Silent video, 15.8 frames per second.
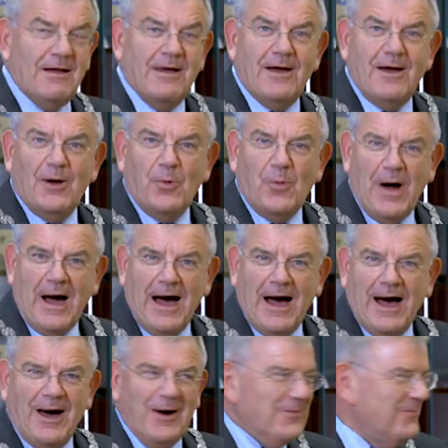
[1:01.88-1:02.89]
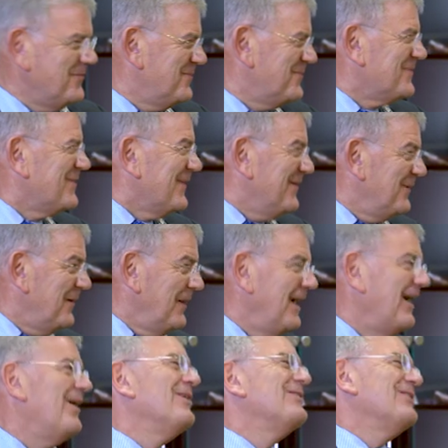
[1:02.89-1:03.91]
But they turned the microphone really
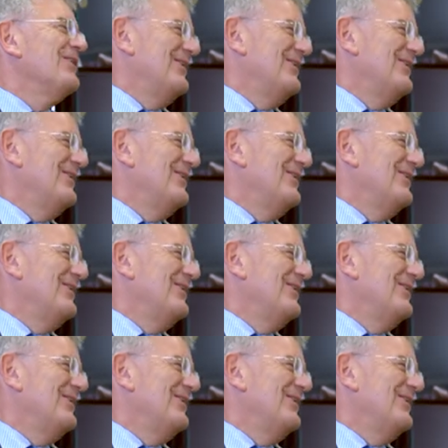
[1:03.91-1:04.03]
loud.